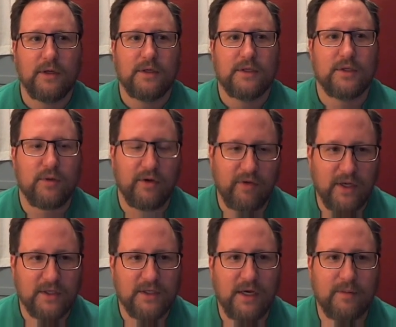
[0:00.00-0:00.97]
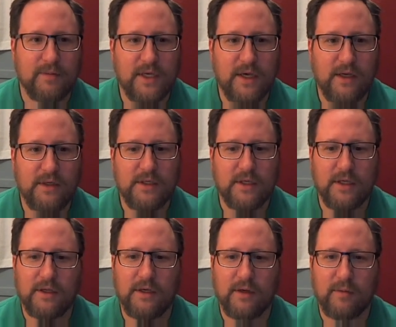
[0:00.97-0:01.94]
So we have n times n to get
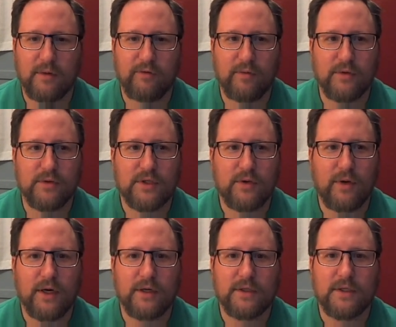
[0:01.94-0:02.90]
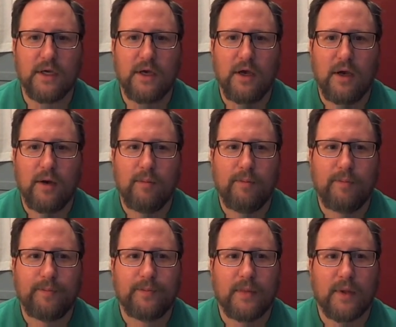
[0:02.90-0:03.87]
the number of blue squares.
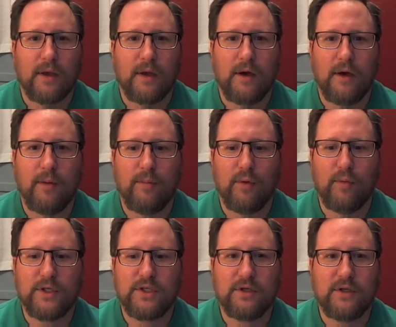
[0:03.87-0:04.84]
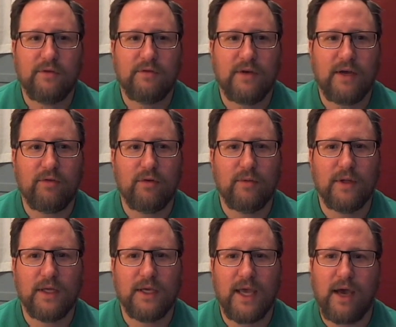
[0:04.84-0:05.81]
But we should have never
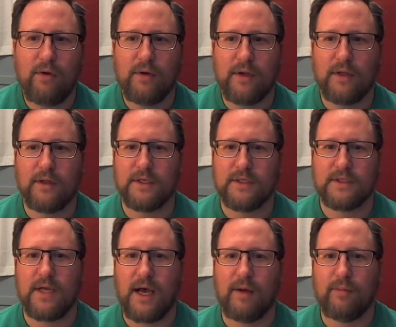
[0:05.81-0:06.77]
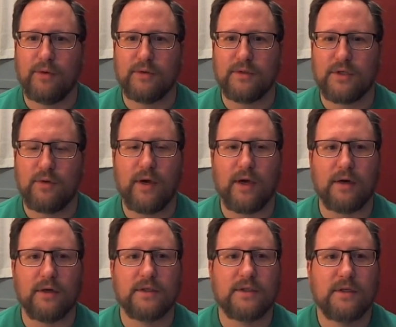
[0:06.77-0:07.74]
really counted these top blue
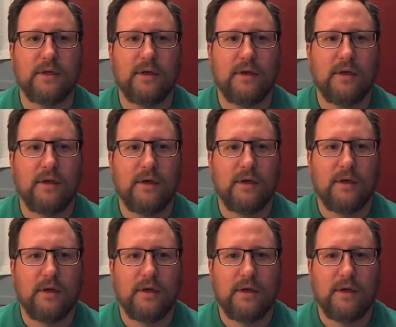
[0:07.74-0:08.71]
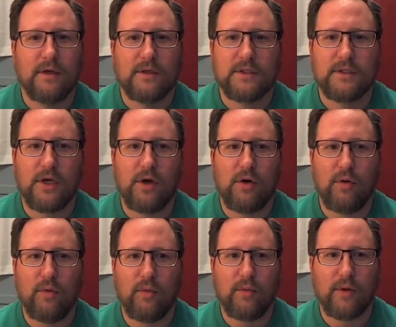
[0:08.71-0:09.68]
squares.
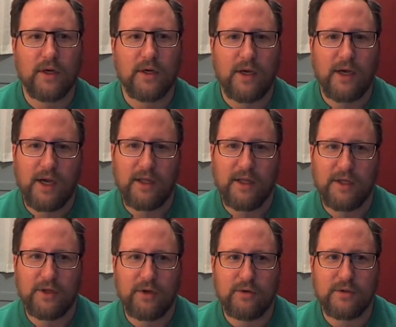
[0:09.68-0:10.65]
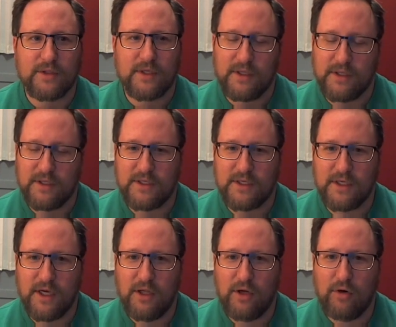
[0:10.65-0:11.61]
So we're going to highlight this in
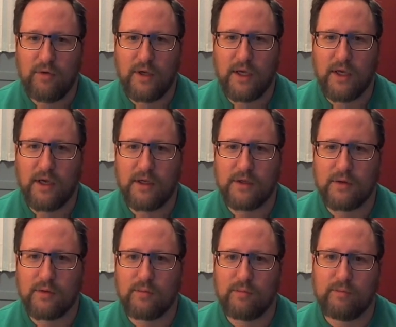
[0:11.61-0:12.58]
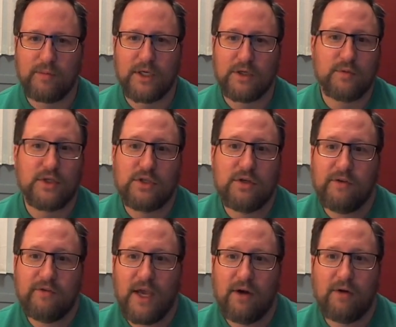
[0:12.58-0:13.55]
yellow, and because we shouldn't
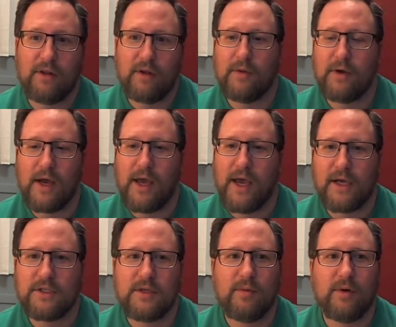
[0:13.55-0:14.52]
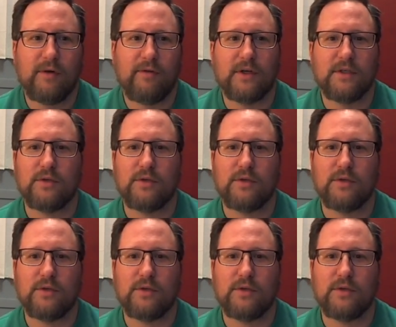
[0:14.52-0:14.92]
have counted them, they're not actually part of our